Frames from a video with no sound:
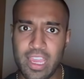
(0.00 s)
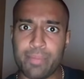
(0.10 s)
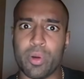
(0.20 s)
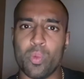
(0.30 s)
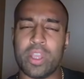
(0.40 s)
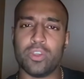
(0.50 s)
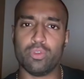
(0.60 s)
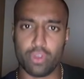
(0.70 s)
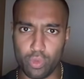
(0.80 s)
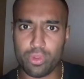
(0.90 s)
But when you
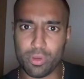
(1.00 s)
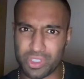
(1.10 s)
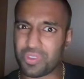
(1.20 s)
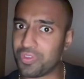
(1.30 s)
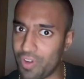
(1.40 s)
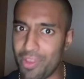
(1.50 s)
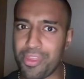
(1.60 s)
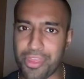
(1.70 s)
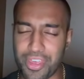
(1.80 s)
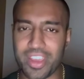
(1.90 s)
do those fun
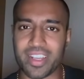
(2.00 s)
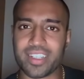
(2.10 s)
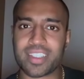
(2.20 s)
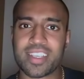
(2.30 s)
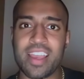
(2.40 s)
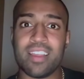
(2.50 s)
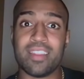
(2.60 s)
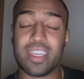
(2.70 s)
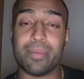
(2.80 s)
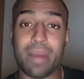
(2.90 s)
things,
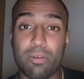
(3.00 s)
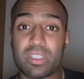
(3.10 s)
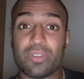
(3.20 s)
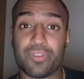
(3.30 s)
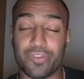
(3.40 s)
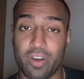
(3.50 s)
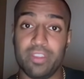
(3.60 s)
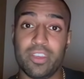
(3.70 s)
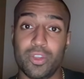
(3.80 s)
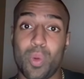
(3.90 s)
the amount of
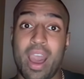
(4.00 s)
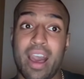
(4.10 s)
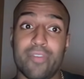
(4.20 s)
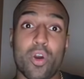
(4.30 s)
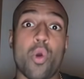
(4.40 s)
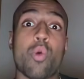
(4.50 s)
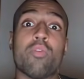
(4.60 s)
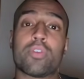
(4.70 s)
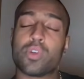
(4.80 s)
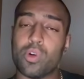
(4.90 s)
fun that you have
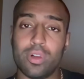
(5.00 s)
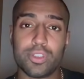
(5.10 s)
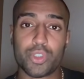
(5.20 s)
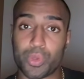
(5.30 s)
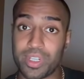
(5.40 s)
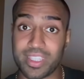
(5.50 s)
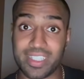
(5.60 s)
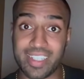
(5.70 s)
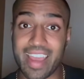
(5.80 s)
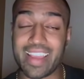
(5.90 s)
overall during the
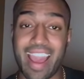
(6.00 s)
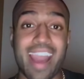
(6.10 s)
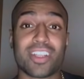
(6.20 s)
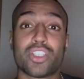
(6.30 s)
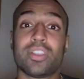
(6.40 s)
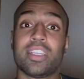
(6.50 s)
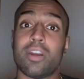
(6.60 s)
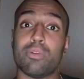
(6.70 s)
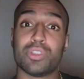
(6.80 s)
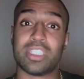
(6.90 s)
day actually
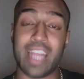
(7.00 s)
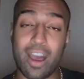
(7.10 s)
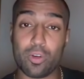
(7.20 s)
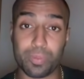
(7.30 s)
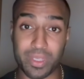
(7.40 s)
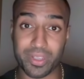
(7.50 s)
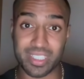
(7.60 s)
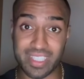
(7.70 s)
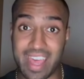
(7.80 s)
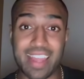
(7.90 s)
goes down,
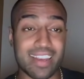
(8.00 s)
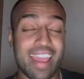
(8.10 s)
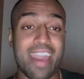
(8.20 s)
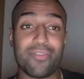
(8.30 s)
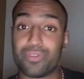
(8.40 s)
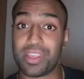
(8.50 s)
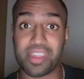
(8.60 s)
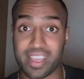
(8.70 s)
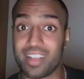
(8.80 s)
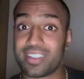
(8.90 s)
because then
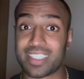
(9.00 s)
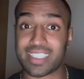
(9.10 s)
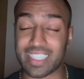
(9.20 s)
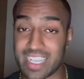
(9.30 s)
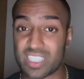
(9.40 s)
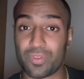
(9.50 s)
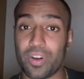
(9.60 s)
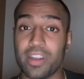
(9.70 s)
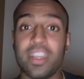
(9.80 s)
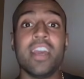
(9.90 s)
everything else is less
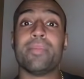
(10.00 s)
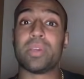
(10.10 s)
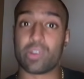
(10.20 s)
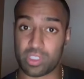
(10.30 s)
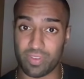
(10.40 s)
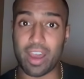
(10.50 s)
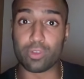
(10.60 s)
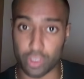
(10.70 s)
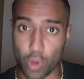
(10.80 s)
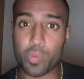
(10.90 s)
fun because of how
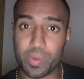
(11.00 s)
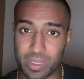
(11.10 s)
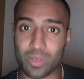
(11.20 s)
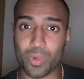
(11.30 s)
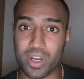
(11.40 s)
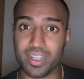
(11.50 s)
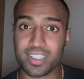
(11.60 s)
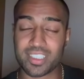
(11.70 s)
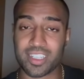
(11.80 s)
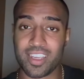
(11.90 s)
dopamine
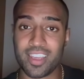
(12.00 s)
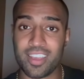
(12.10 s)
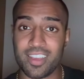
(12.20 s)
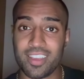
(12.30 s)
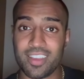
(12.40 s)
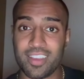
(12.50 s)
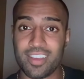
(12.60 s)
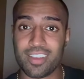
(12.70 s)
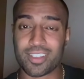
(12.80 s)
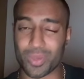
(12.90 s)
works.
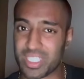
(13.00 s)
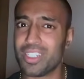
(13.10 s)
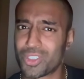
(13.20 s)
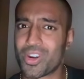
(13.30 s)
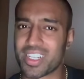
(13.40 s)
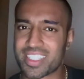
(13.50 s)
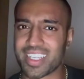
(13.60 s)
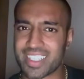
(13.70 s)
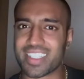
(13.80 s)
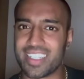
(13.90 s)
So it's
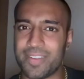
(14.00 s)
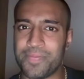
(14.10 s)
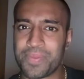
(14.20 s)
interesting, isn't it?